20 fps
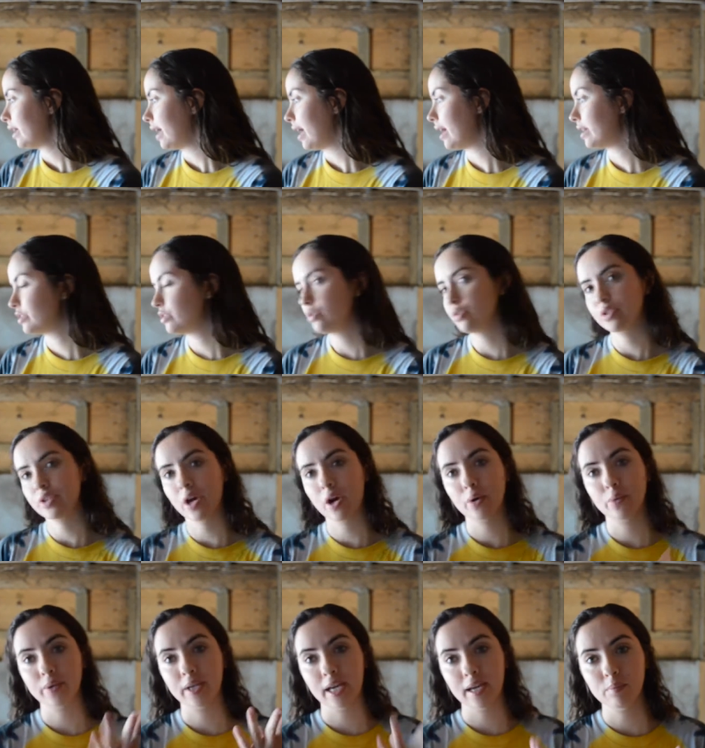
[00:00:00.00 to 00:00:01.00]
as you
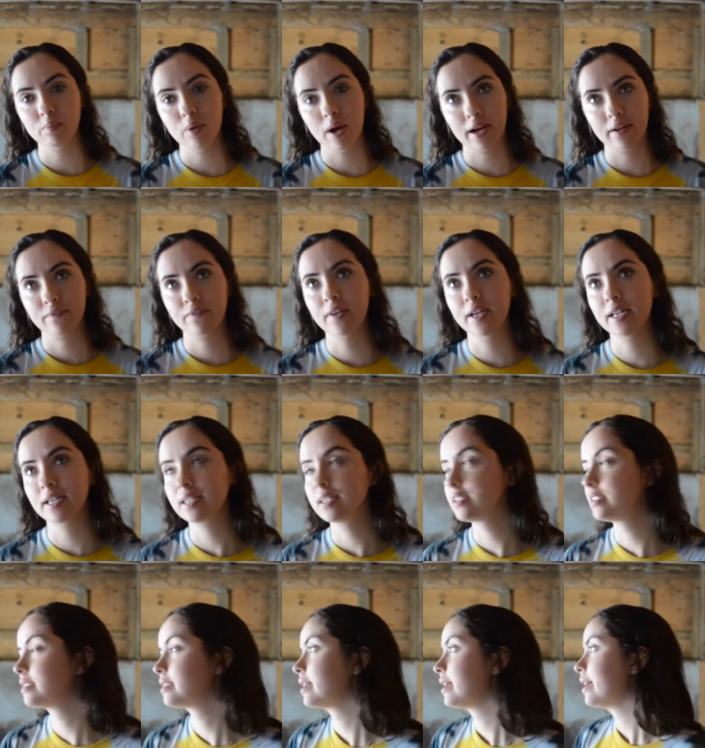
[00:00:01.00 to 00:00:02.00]
saw, we ate breakfast
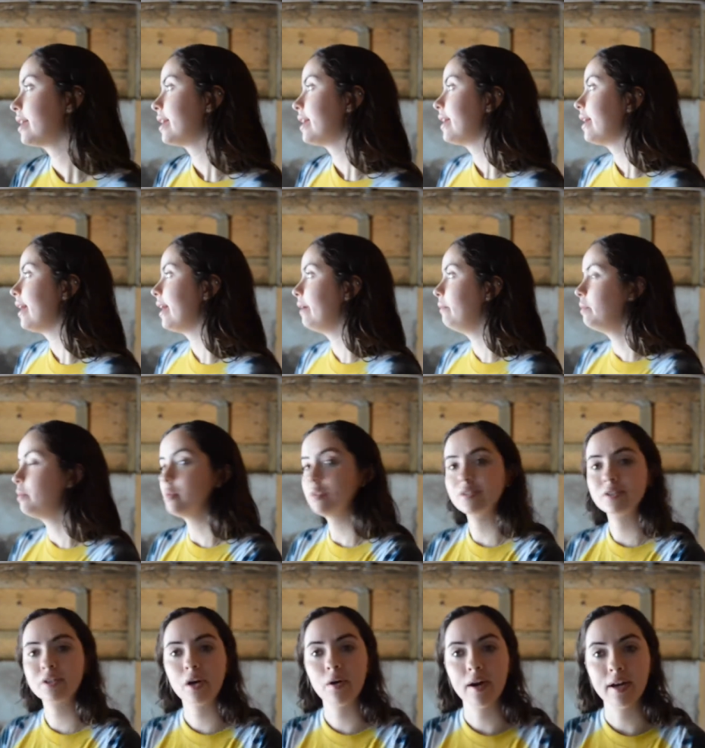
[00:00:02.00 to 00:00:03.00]
and we went
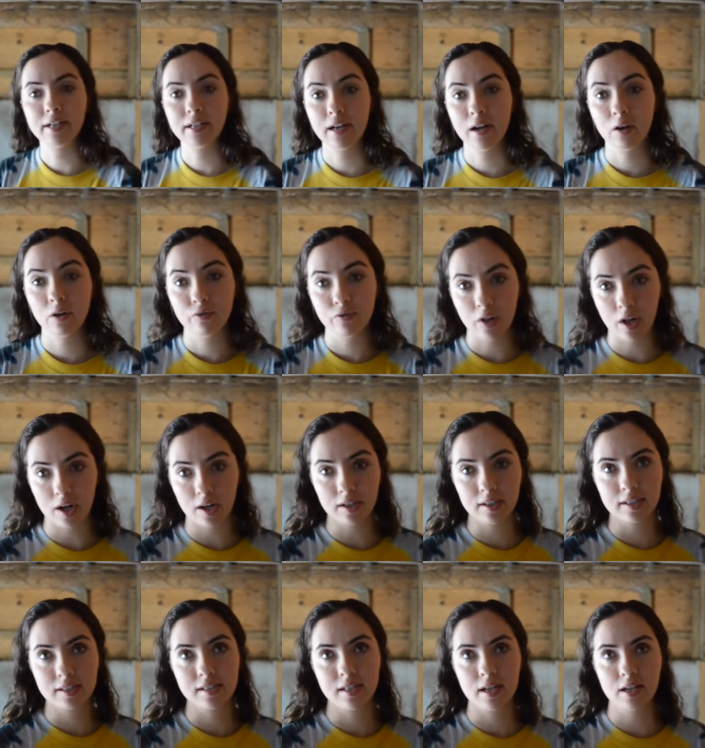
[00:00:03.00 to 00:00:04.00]
to go edit our vlogs,